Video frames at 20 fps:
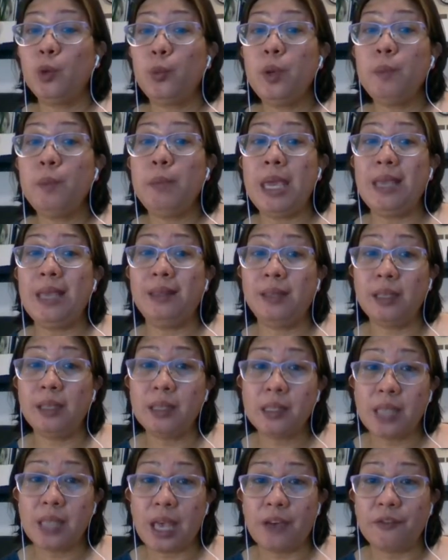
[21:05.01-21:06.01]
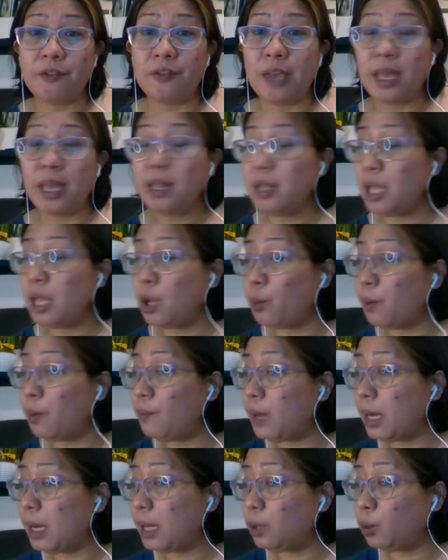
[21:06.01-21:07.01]
7
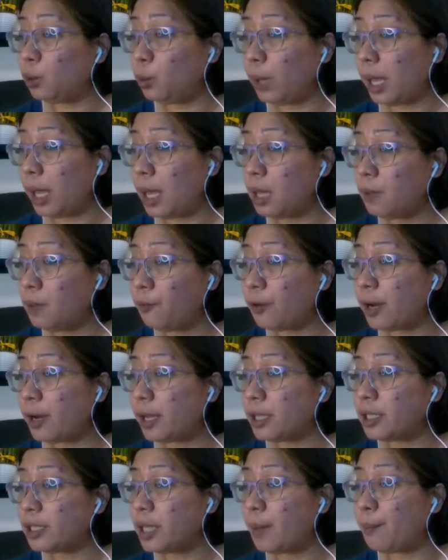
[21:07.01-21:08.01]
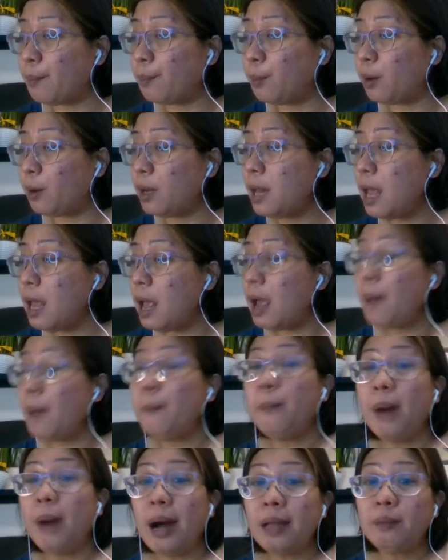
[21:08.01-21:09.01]
equivalent to 8, for example,
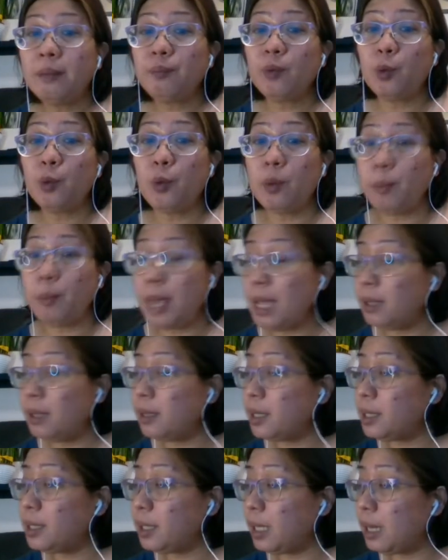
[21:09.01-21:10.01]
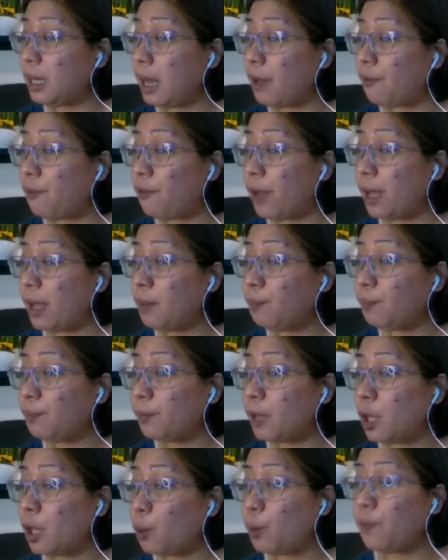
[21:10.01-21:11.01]
but we make this 11
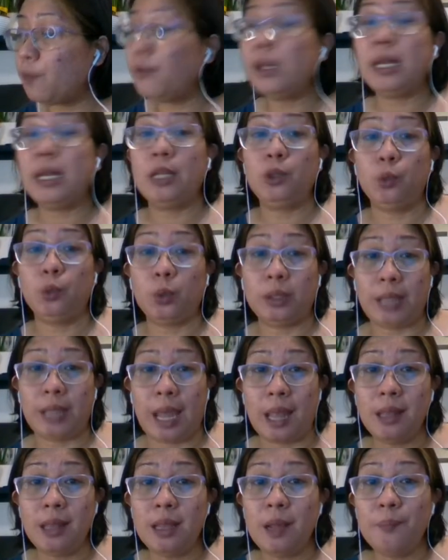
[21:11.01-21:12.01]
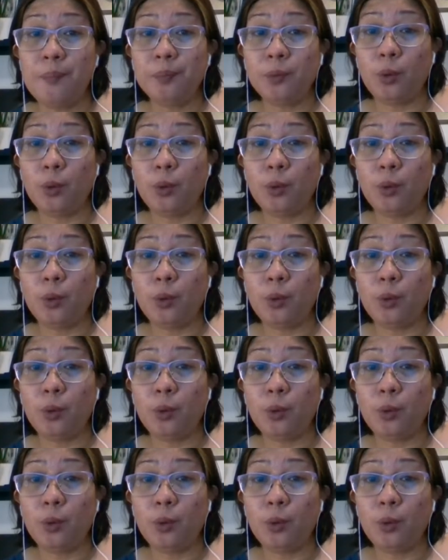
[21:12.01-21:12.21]
equivalent to 10.